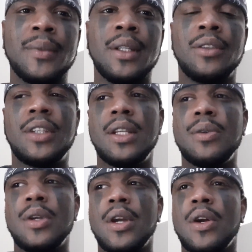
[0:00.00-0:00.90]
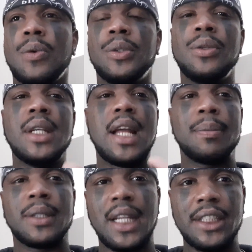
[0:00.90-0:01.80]
See, when you get
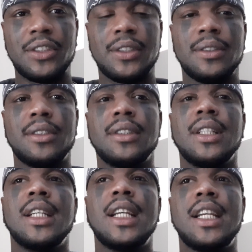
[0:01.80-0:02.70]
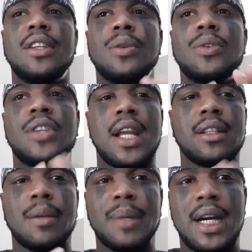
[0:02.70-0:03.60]
applications and you
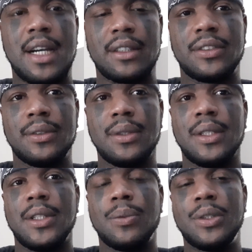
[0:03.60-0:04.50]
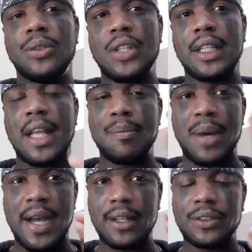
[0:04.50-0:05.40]
check the box, when you check that
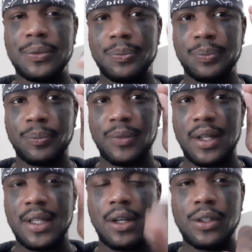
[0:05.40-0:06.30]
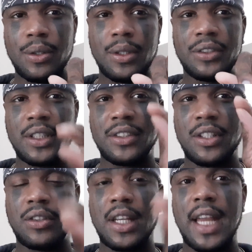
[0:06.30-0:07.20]
box, are you a U.S. citizen?
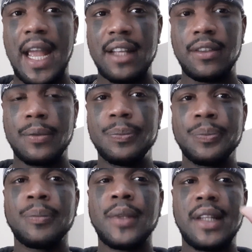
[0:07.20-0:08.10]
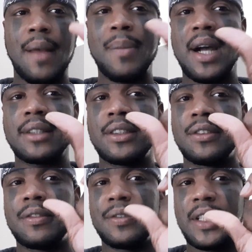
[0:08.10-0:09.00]
You say yes. That box is
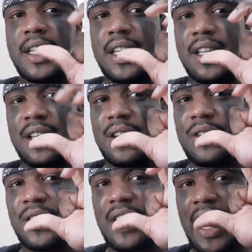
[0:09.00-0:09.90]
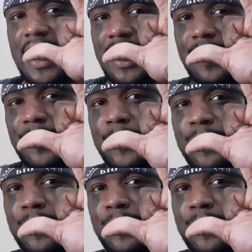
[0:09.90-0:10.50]
very tiny.